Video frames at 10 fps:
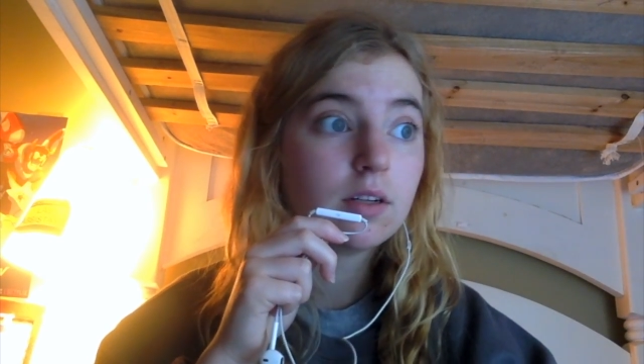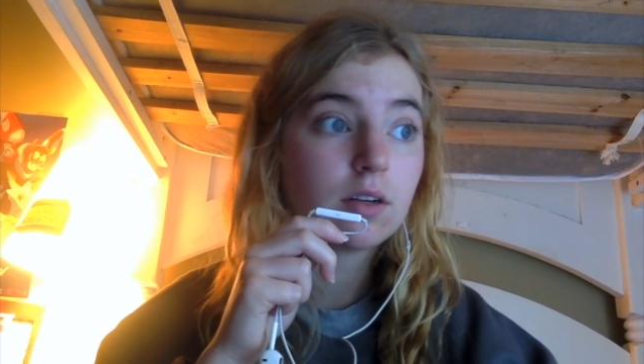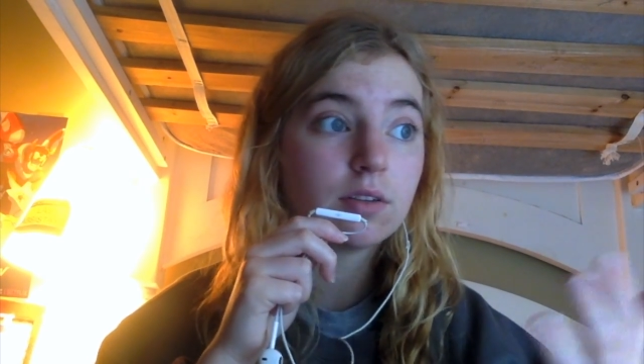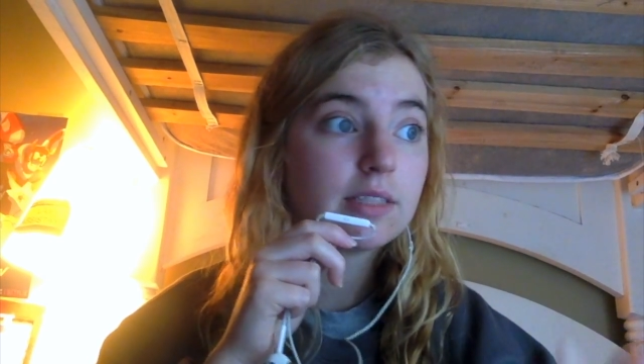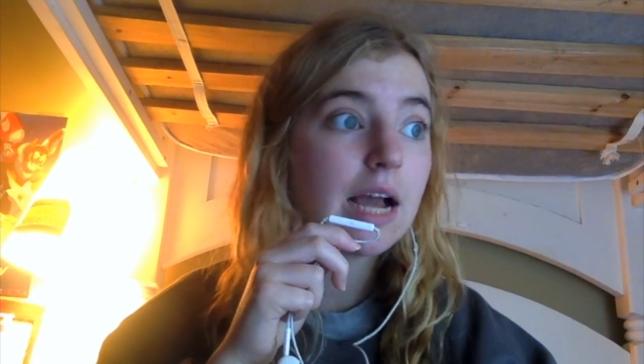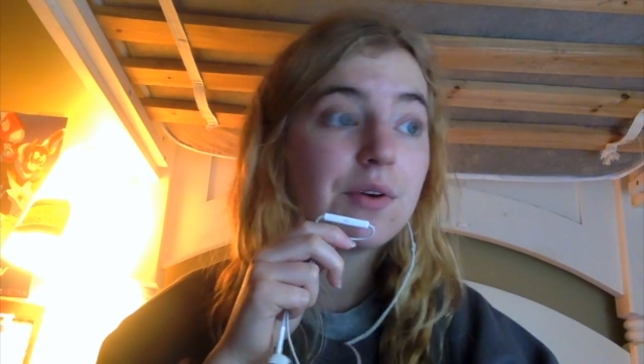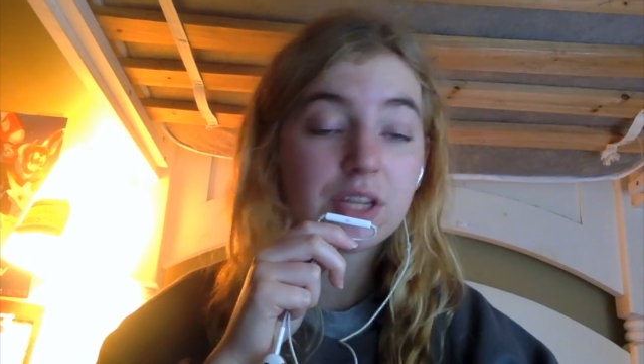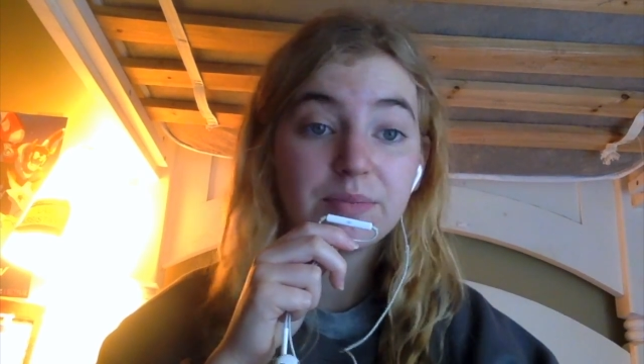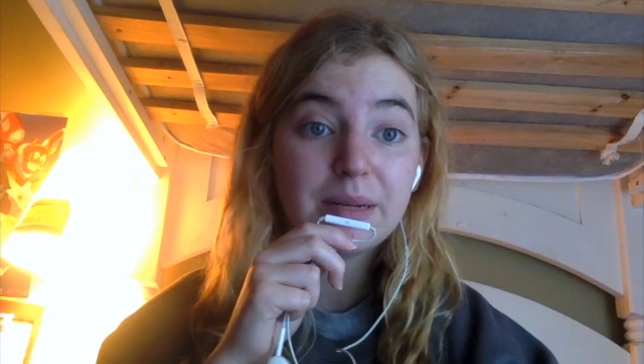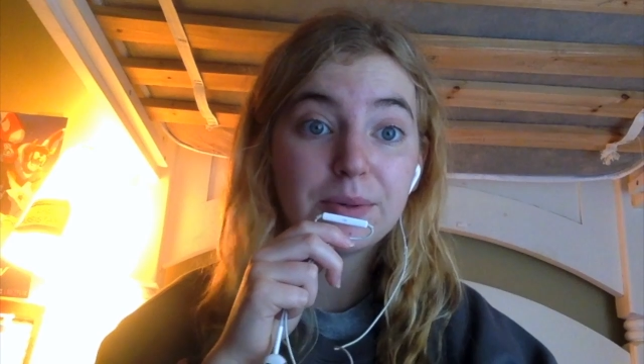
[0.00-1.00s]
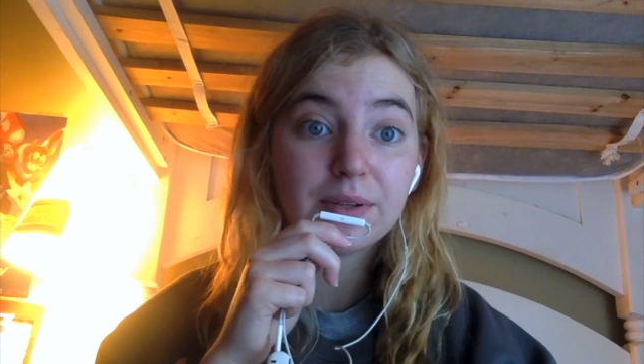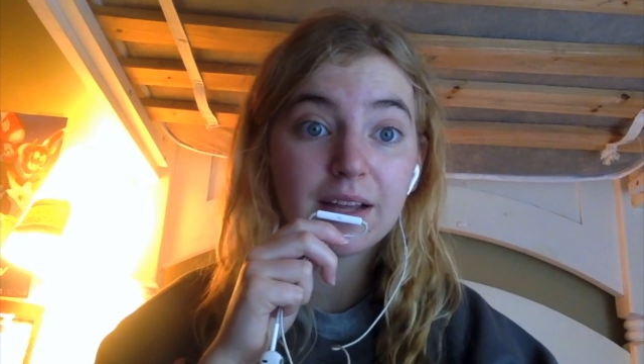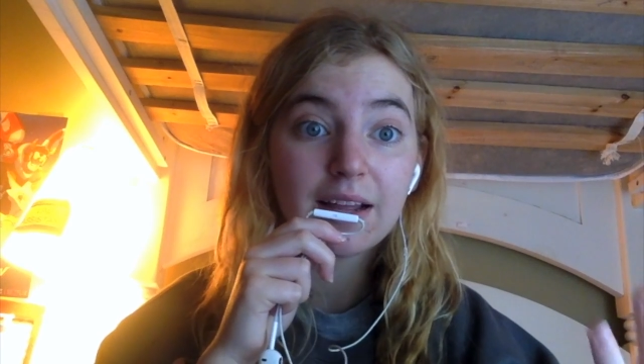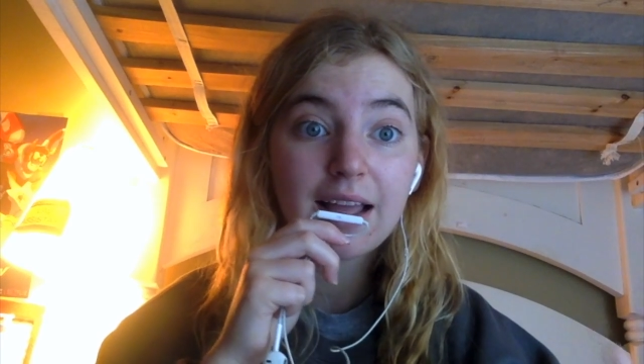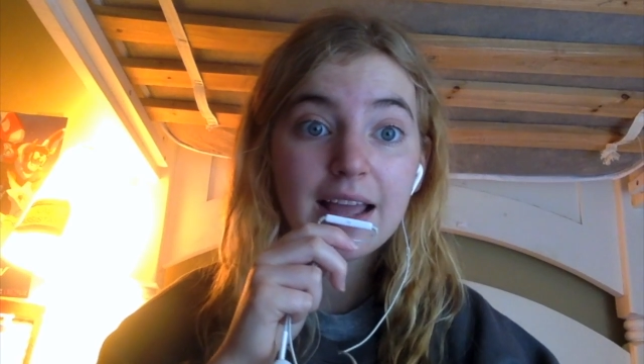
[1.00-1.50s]
or tell other people
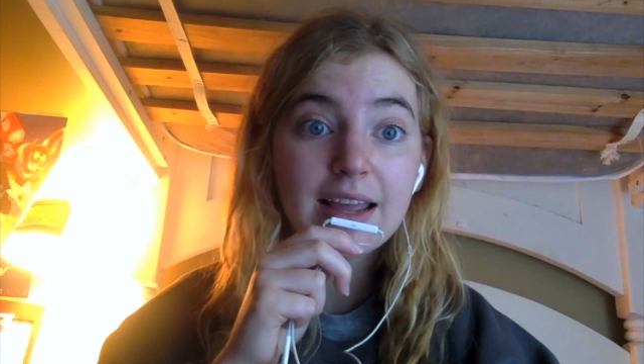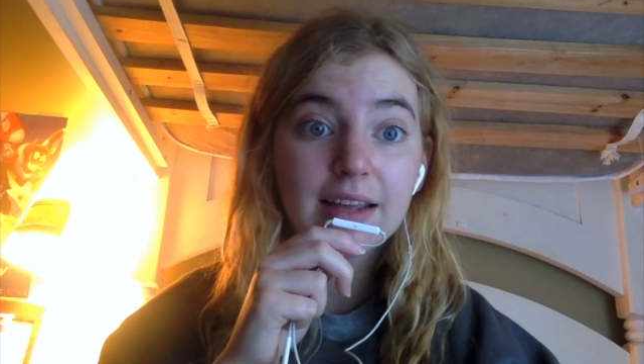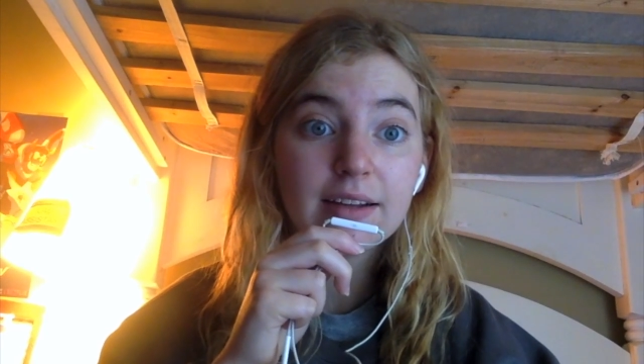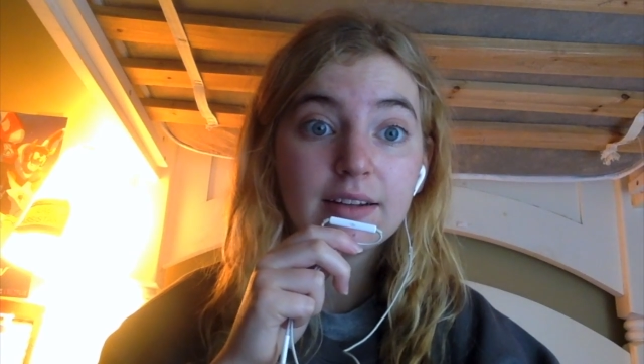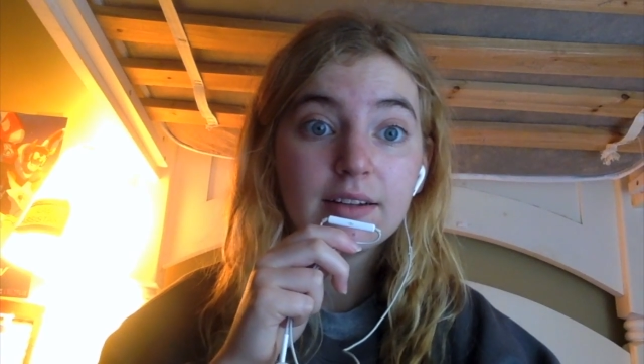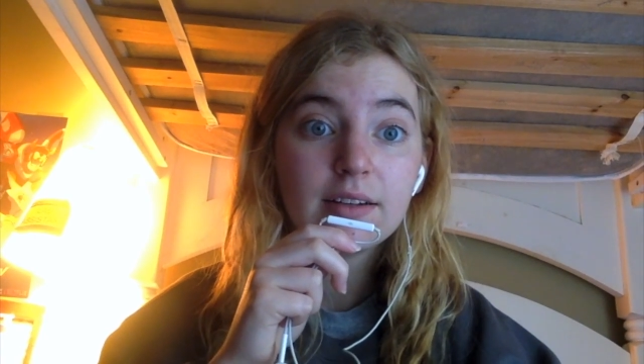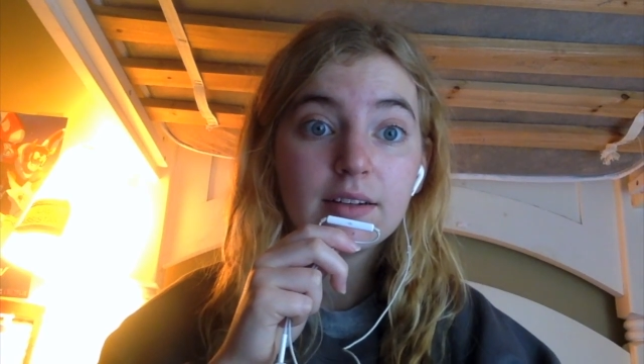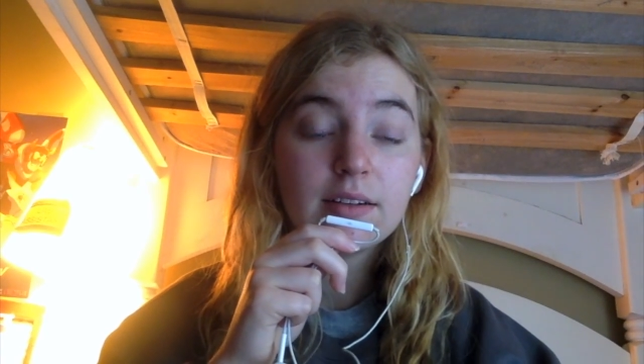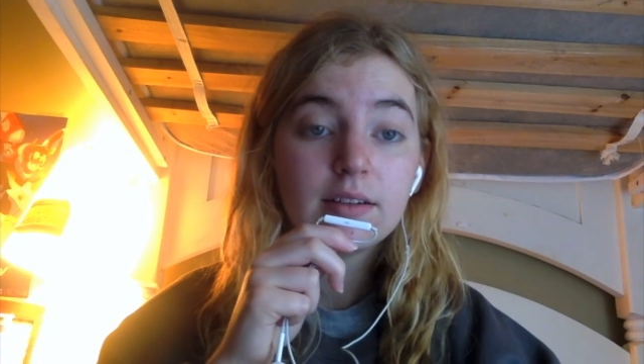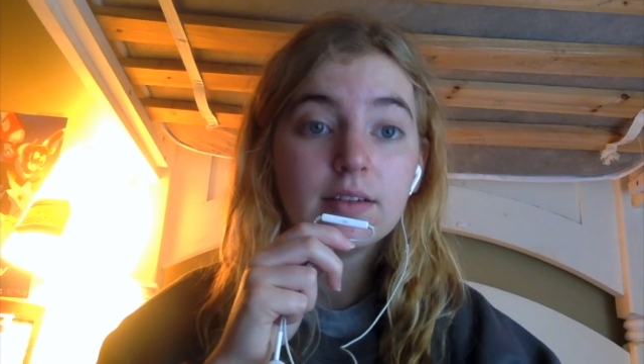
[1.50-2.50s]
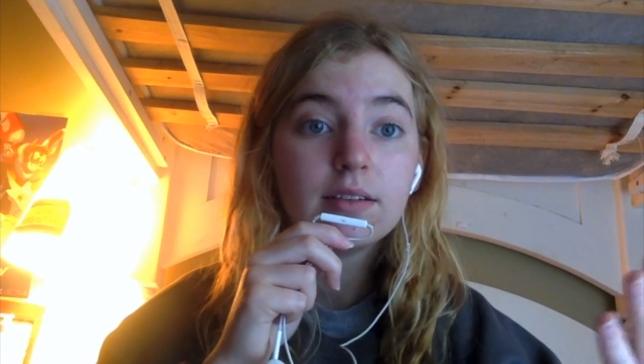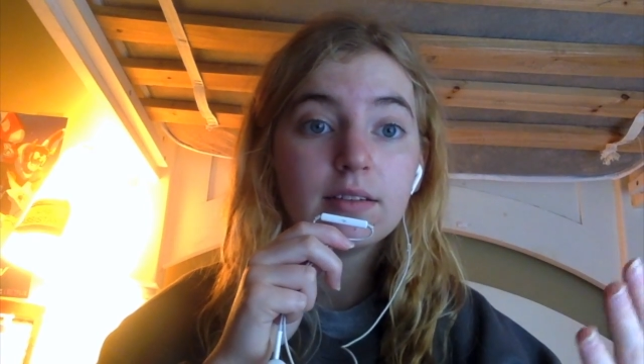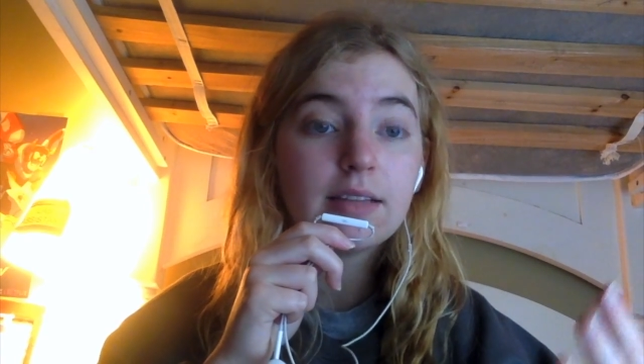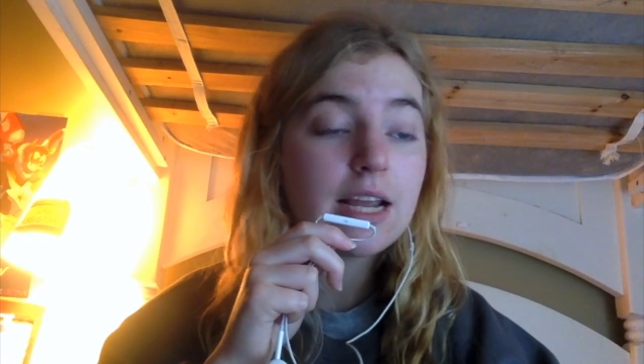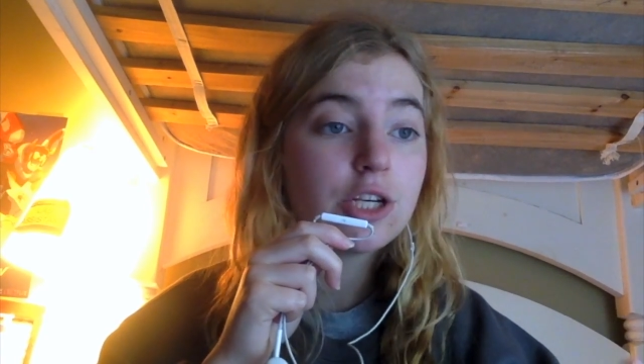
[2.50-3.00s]
that, hey,
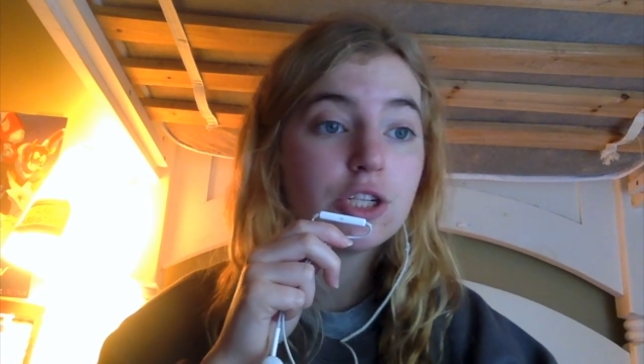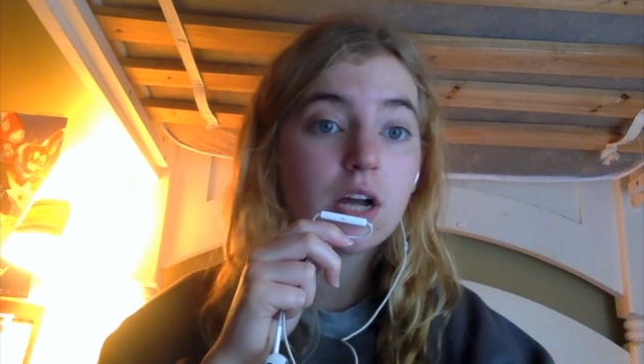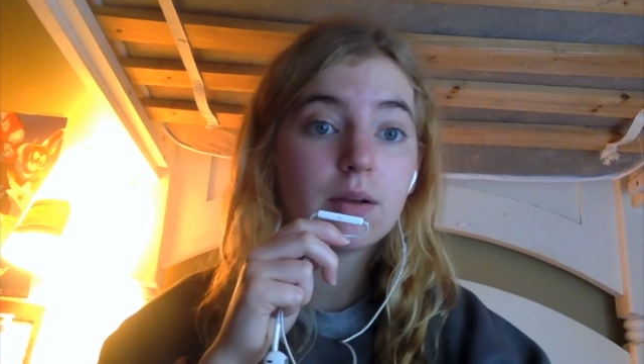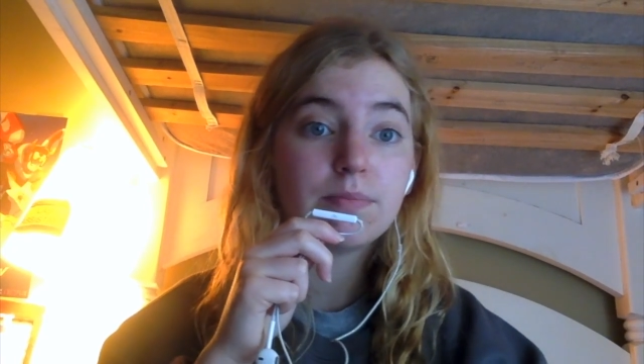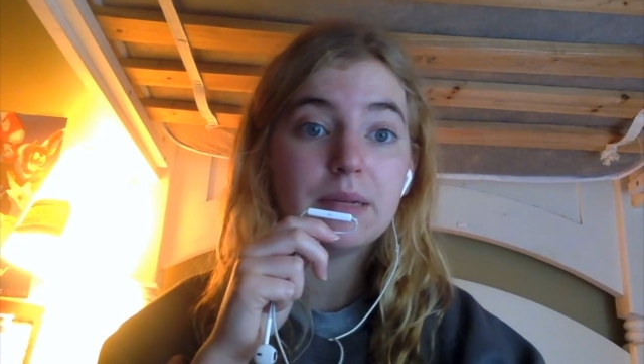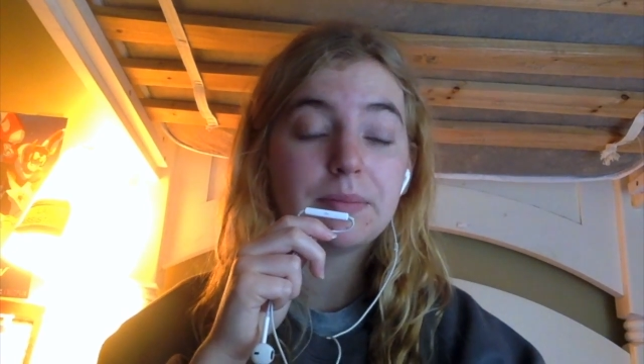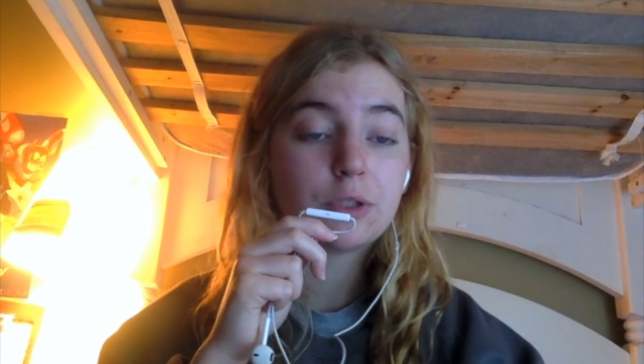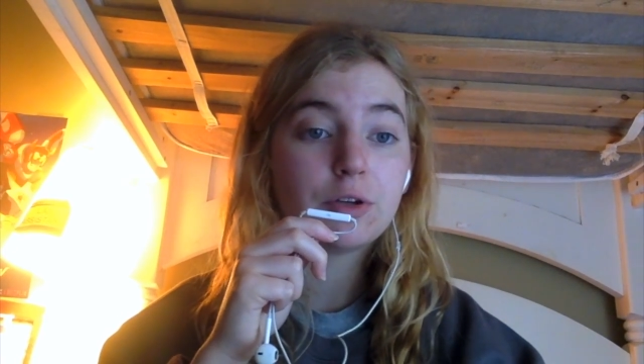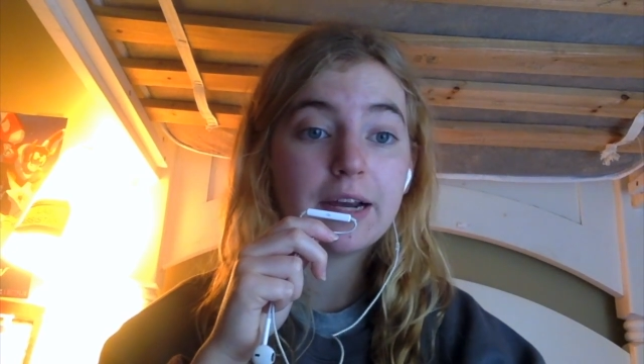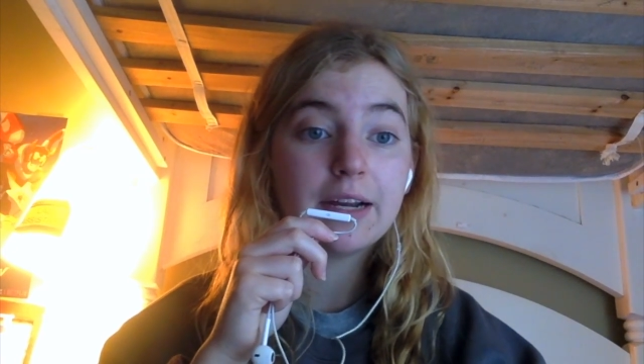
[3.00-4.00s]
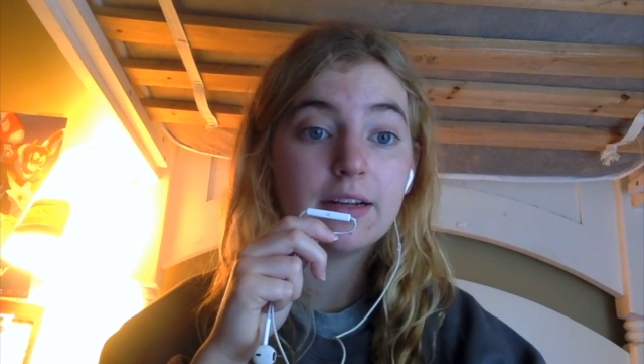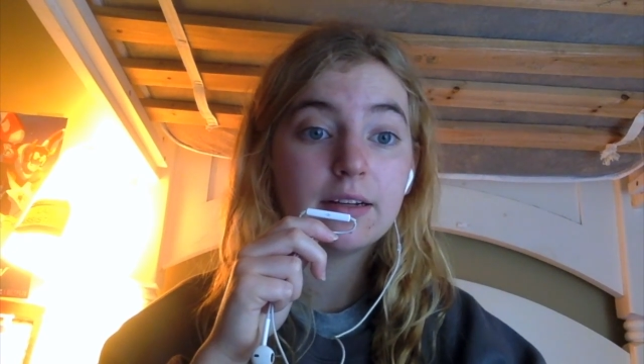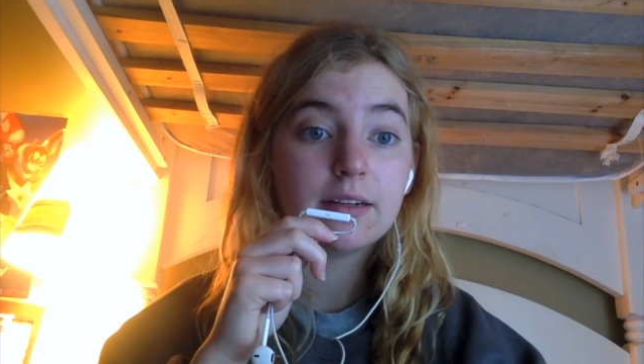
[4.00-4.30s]
they should not be portrayed